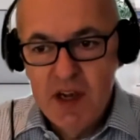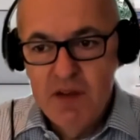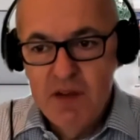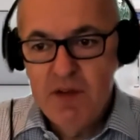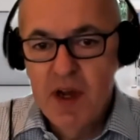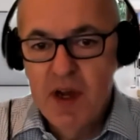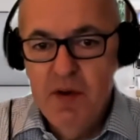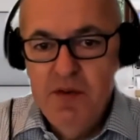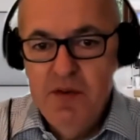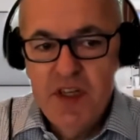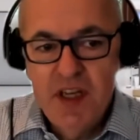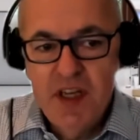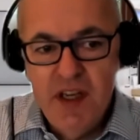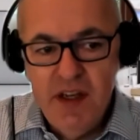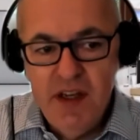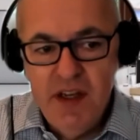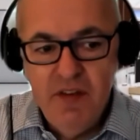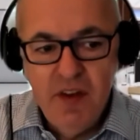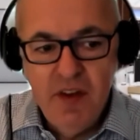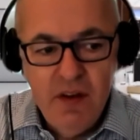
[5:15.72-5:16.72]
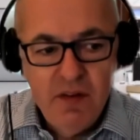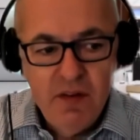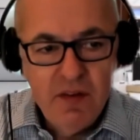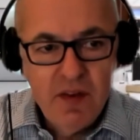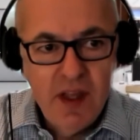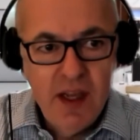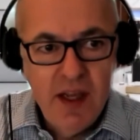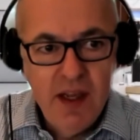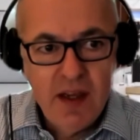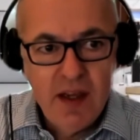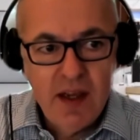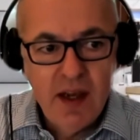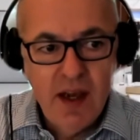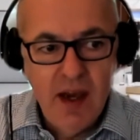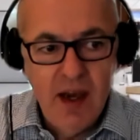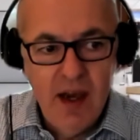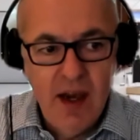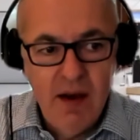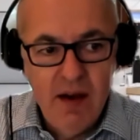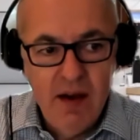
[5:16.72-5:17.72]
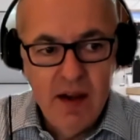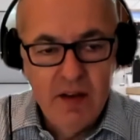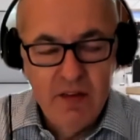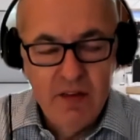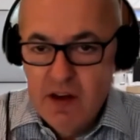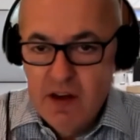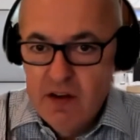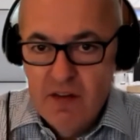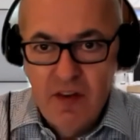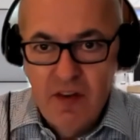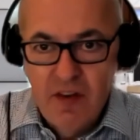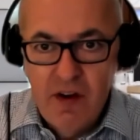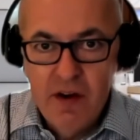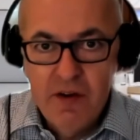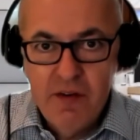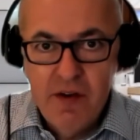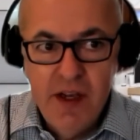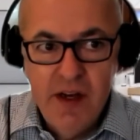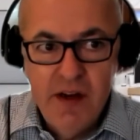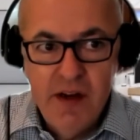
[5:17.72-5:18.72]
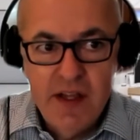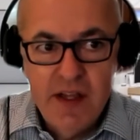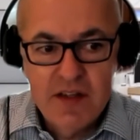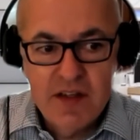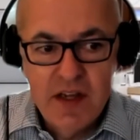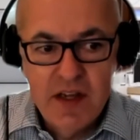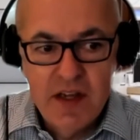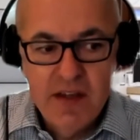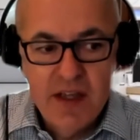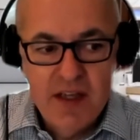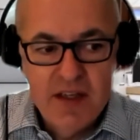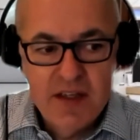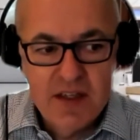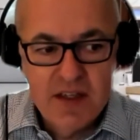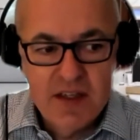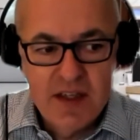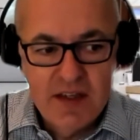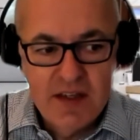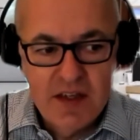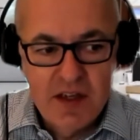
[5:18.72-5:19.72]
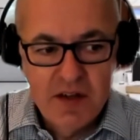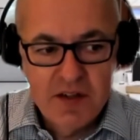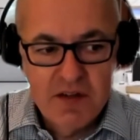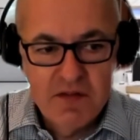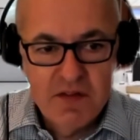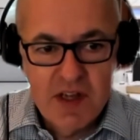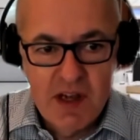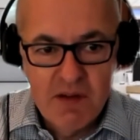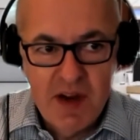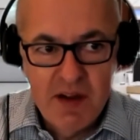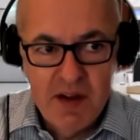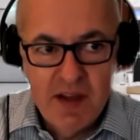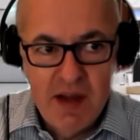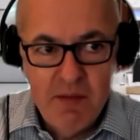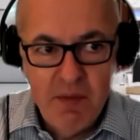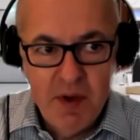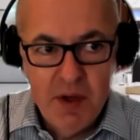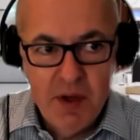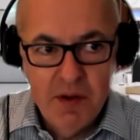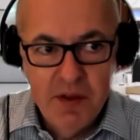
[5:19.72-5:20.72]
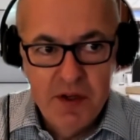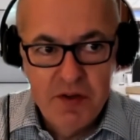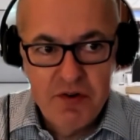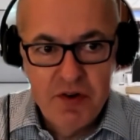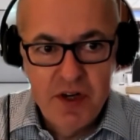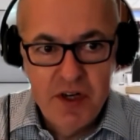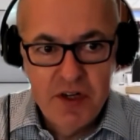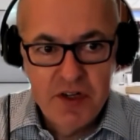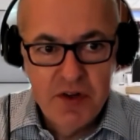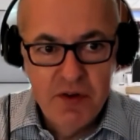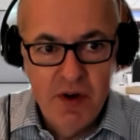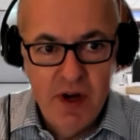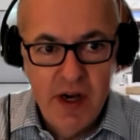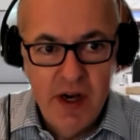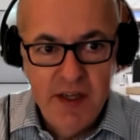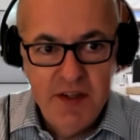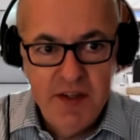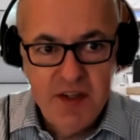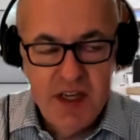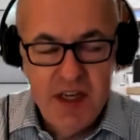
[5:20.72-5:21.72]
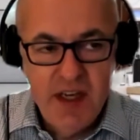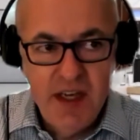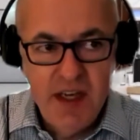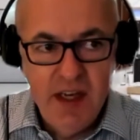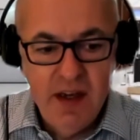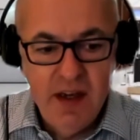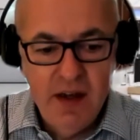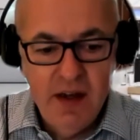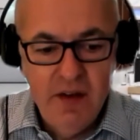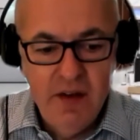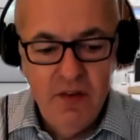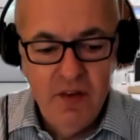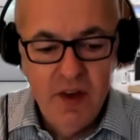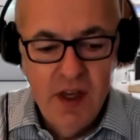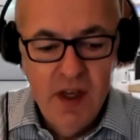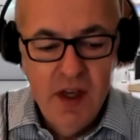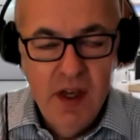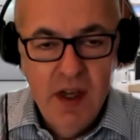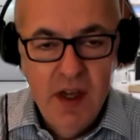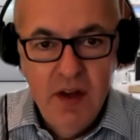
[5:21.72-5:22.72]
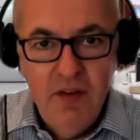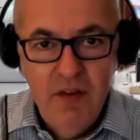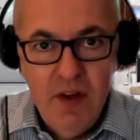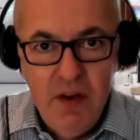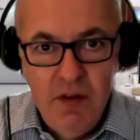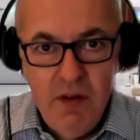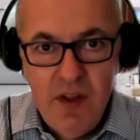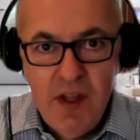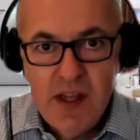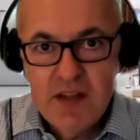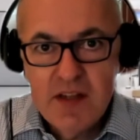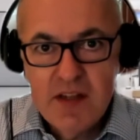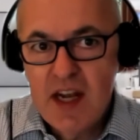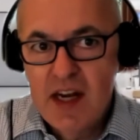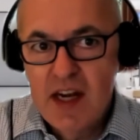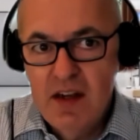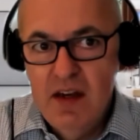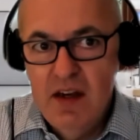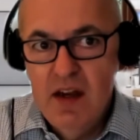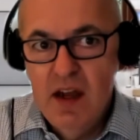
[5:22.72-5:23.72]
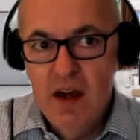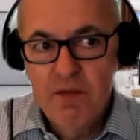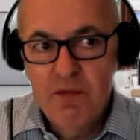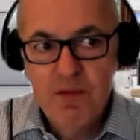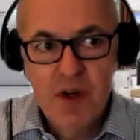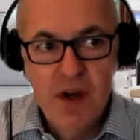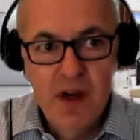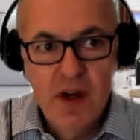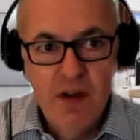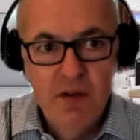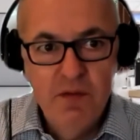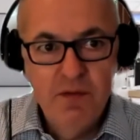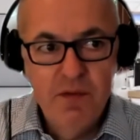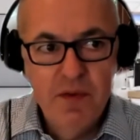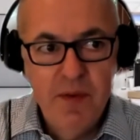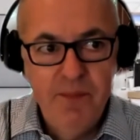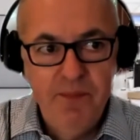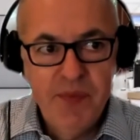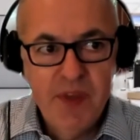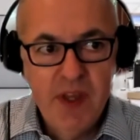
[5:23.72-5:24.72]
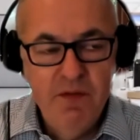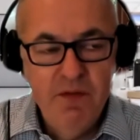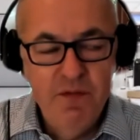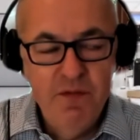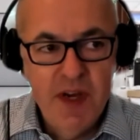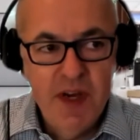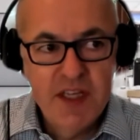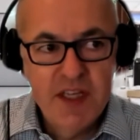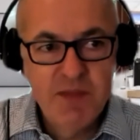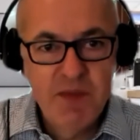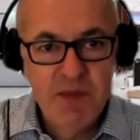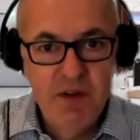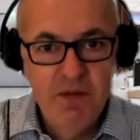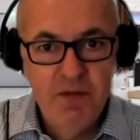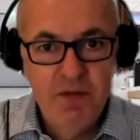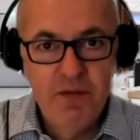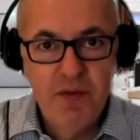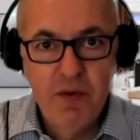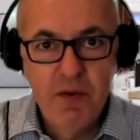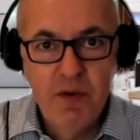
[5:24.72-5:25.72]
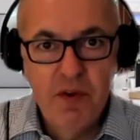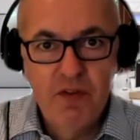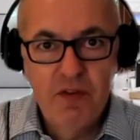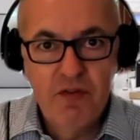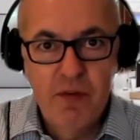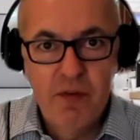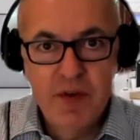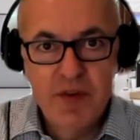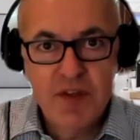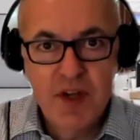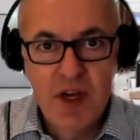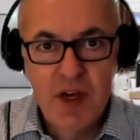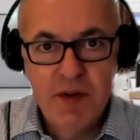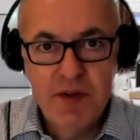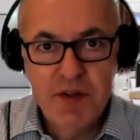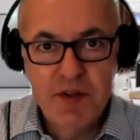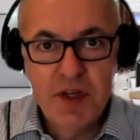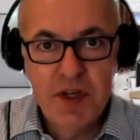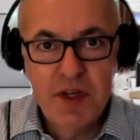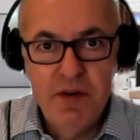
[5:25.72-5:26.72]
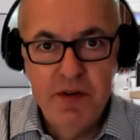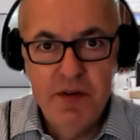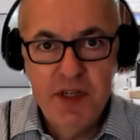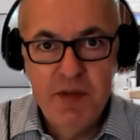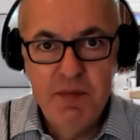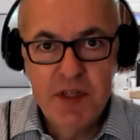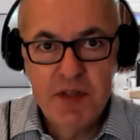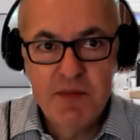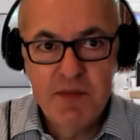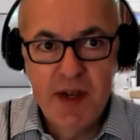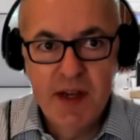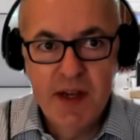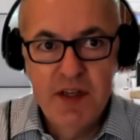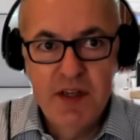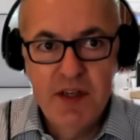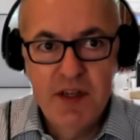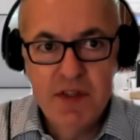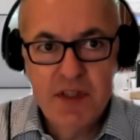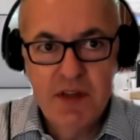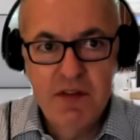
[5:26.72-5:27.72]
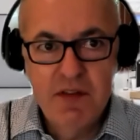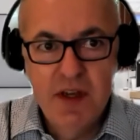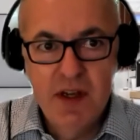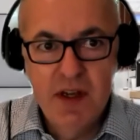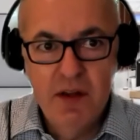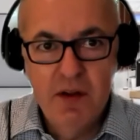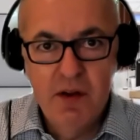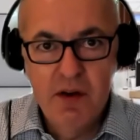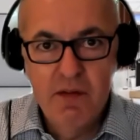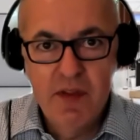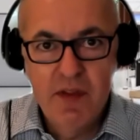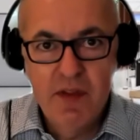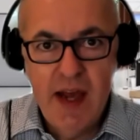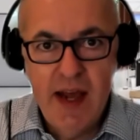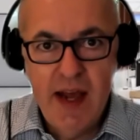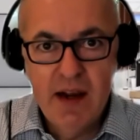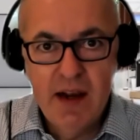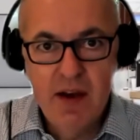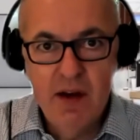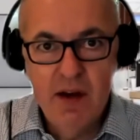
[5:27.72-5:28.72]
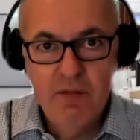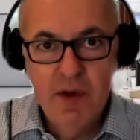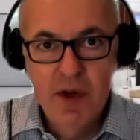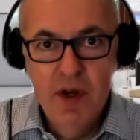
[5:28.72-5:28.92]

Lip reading: of OT, do you think? Because I totally agree. There's lots of stuff out there beyond the traditional IT, and do you think that's had enough kind of investment and focus from a cybersecurity perspective? Because I think a lot of that kind of